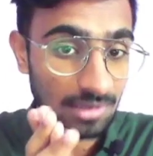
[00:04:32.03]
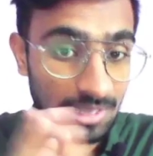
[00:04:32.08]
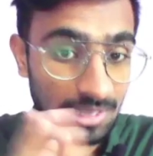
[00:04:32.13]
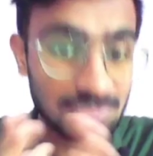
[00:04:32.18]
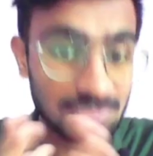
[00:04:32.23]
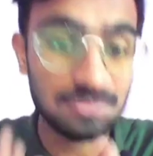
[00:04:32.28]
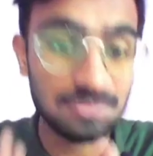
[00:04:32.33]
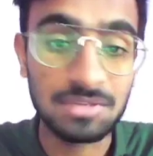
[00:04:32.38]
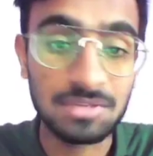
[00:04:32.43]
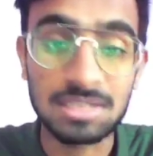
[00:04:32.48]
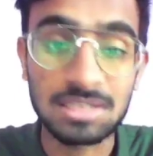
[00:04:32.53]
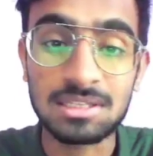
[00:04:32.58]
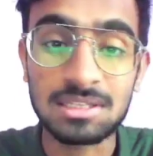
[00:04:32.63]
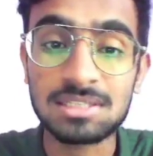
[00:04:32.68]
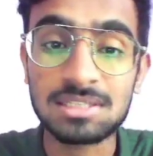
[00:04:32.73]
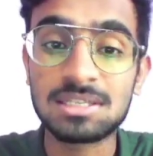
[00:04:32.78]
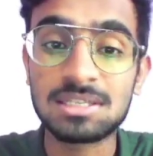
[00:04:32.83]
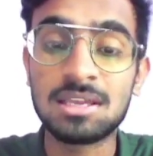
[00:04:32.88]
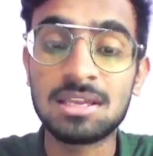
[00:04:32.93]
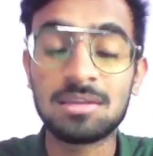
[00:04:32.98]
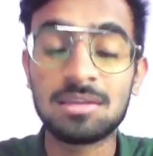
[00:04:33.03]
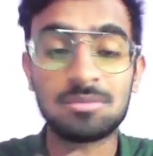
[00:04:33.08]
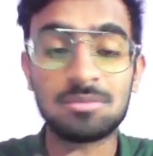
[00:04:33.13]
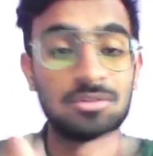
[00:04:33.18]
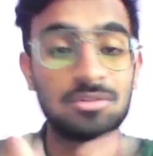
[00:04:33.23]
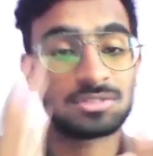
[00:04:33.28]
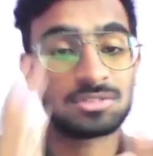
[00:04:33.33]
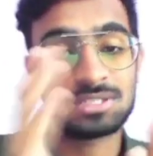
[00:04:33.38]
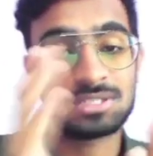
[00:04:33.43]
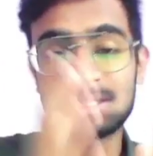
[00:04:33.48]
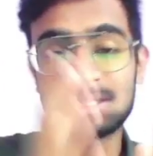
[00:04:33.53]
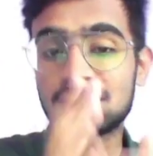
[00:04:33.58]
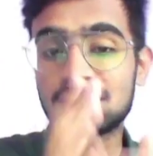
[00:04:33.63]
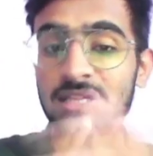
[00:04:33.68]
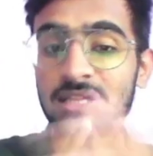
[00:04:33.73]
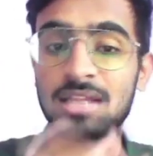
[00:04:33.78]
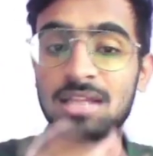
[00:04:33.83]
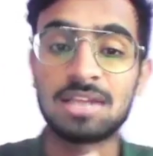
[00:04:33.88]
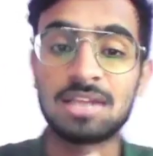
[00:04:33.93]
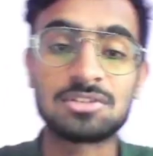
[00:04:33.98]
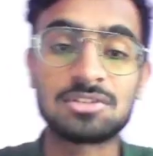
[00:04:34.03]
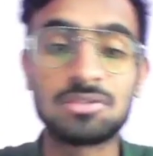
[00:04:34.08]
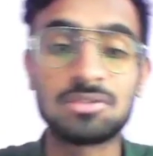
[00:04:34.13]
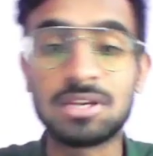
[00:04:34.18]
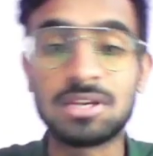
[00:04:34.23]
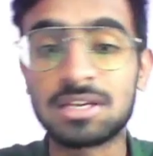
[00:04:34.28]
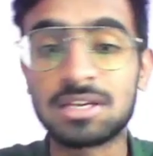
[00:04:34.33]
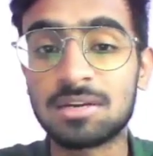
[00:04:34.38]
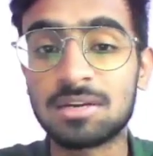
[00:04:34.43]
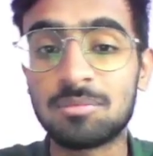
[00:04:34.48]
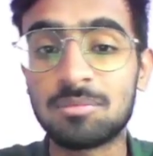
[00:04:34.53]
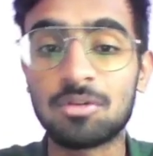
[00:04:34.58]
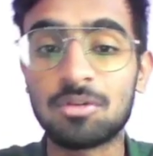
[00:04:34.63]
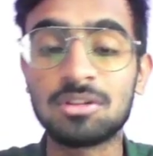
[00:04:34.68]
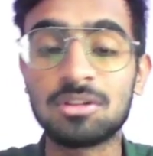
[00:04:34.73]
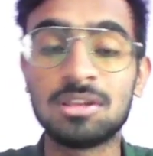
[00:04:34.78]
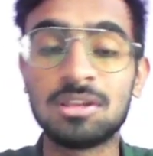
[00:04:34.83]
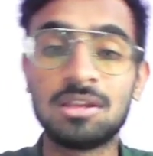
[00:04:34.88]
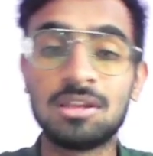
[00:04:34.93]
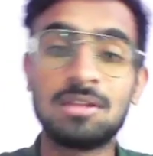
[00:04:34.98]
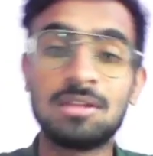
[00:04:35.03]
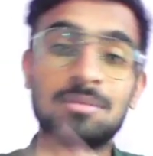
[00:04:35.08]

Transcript: as a weakness because it's an isolated pawn.